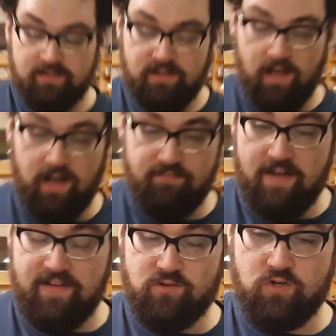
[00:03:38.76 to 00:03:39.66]
If I
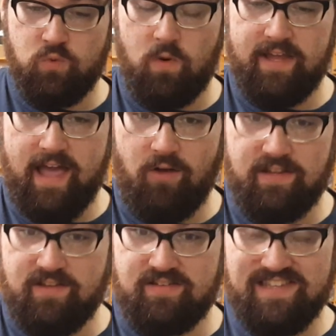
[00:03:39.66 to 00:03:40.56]
have Android 20 out,
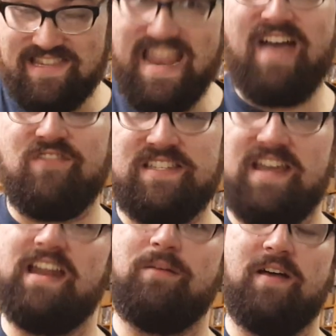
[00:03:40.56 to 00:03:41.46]
it does
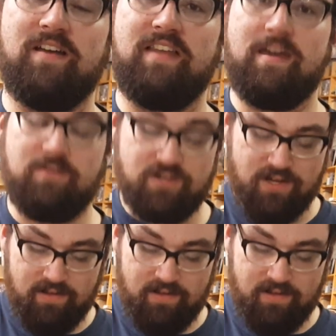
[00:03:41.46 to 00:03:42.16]
devastating amount of damage.